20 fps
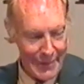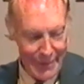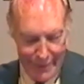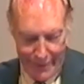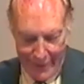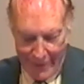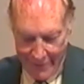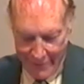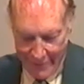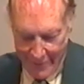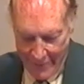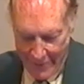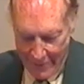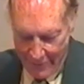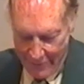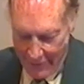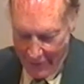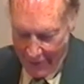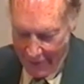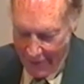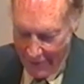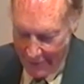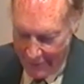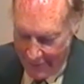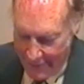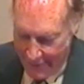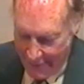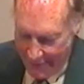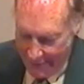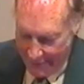and from every
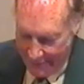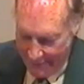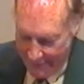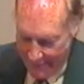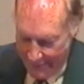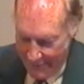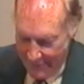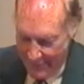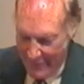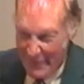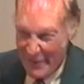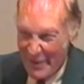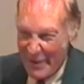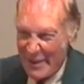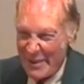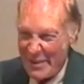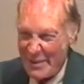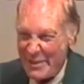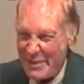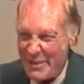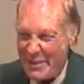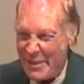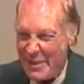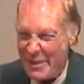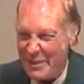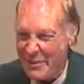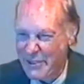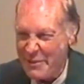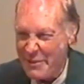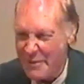county,
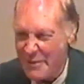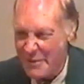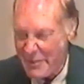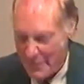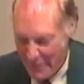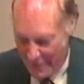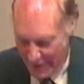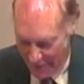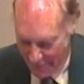untouched by